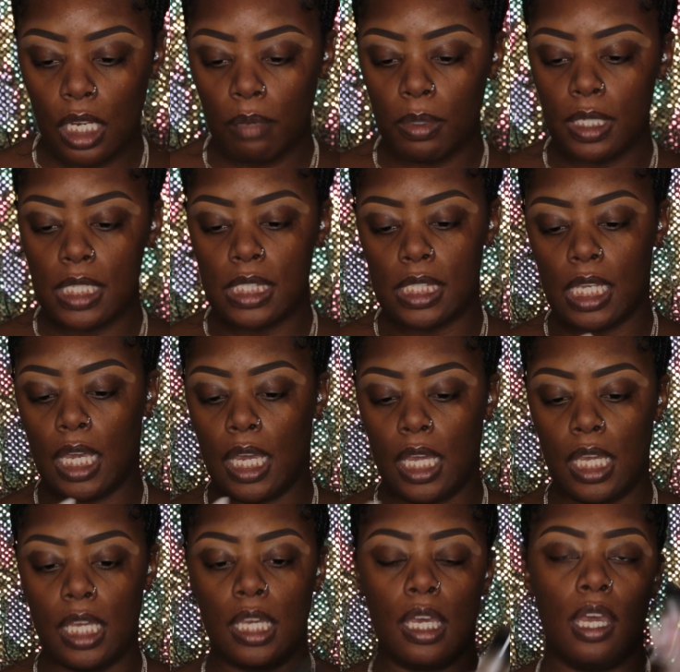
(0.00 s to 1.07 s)
I'm gonna
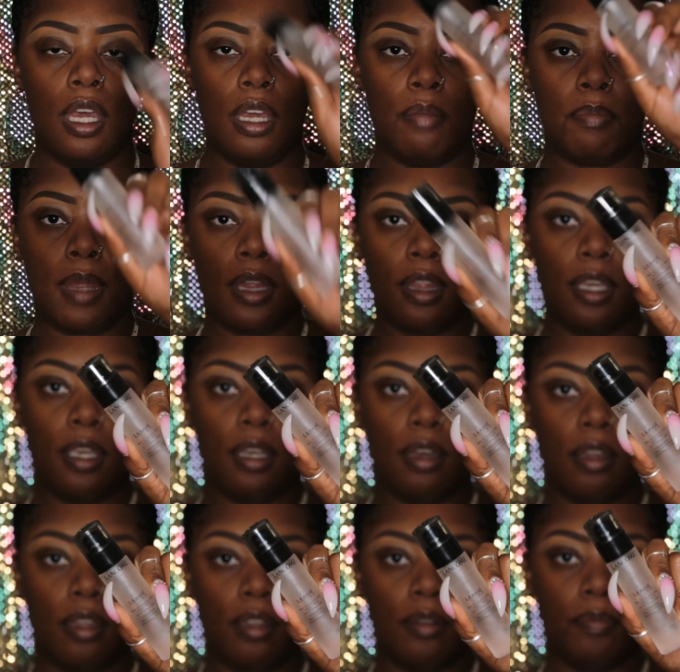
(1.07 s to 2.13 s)
take my
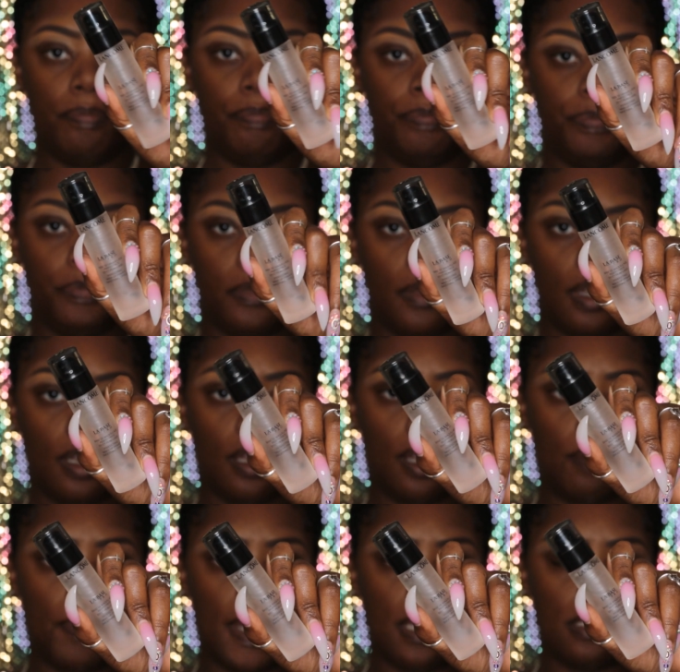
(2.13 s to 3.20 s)
Lancome
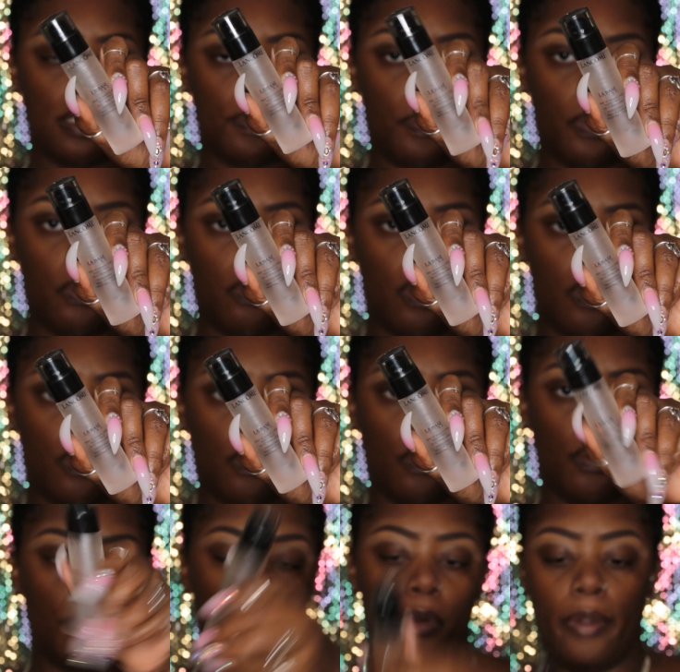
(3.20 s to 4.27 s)
La Base
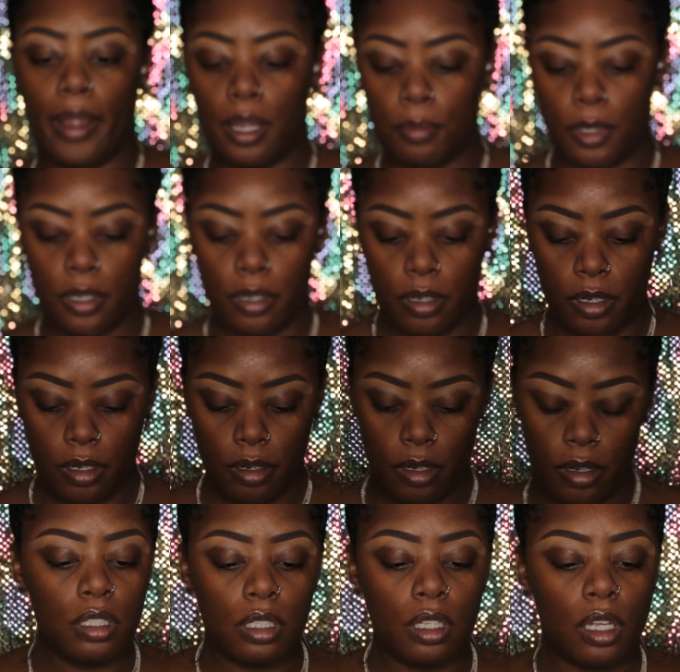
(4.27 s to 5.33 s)
Pro primer,
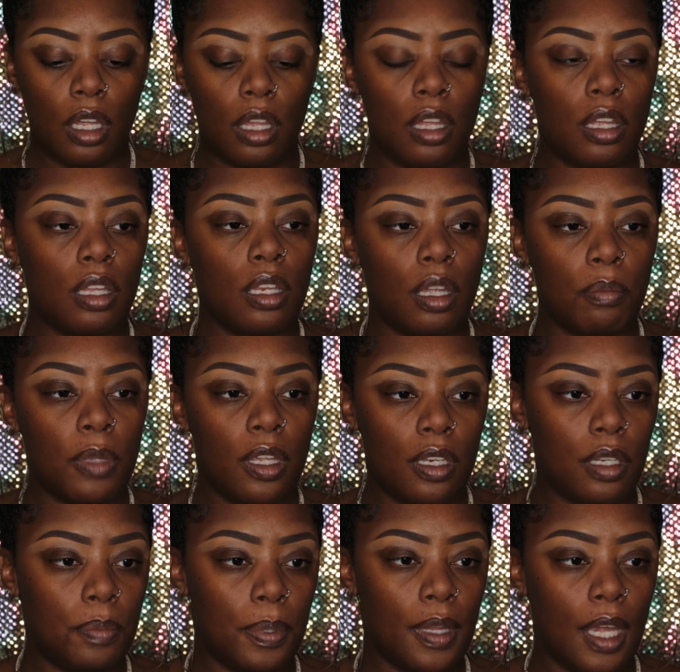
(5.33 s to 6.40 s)
and I'm going
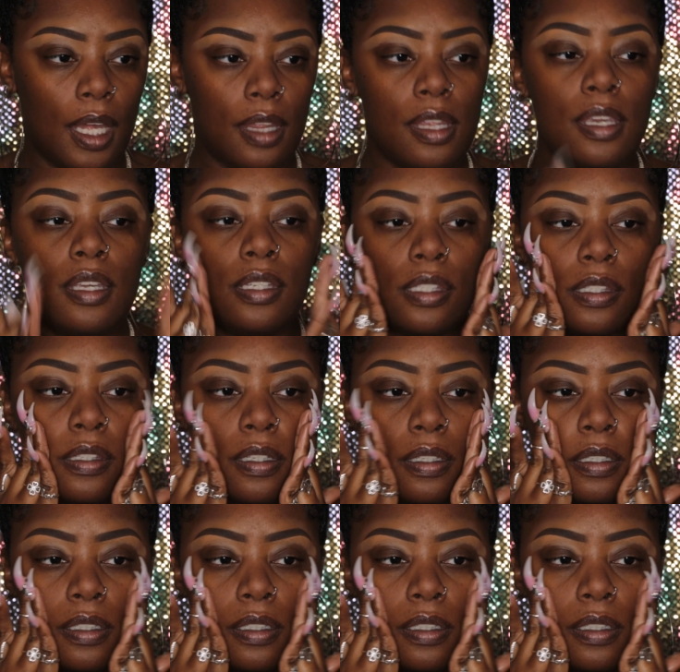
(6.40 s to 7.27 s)
to apply this